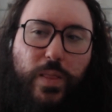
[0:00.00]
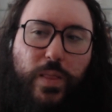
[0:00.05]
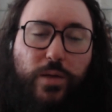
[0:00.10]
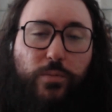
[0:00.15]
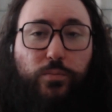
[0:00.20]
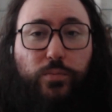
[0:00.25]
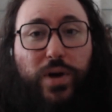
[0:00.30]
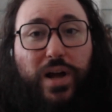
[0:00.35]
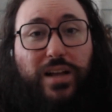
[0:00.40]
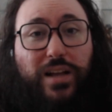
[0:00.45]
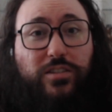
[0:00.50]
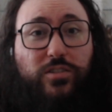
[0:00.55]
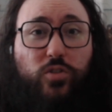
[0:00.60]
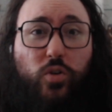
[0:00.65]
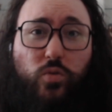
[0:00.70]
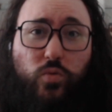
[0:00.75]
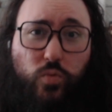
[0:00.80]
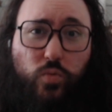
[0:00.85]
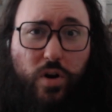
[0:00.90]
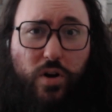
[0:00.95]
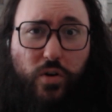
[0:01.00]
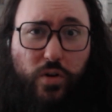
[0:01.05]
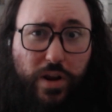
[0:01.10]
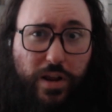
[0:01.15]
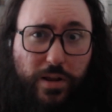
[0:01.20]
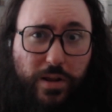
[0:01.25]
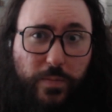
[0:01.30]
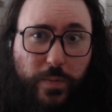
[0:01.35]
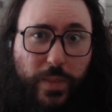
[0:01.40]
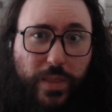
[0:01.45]
But don't
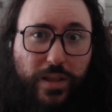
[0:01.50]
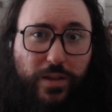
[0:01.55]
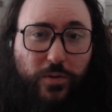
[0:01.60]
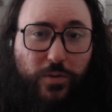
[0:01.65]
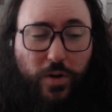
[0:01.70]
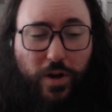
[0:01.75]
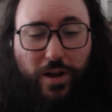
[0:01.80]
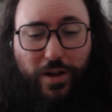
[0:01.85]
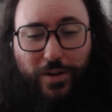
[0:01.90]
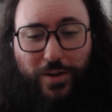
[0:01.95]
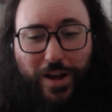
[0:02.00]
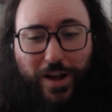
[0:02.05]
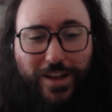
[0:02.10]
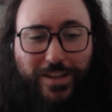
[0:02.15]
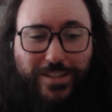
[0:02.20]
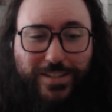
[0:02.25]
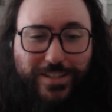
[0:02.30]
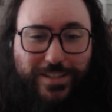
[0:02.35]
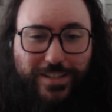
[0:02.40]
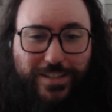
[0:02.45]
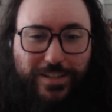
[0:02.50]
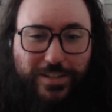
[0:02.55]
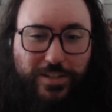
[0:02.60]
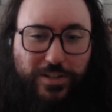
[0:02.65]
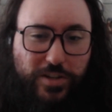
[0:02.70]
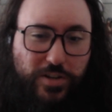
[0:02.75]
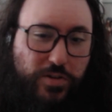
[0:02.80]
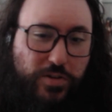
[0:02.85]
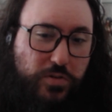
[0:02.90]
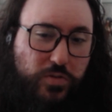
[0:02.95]
worry, us
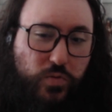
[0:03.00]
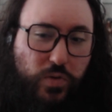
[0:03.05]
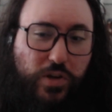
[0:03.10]
Jews,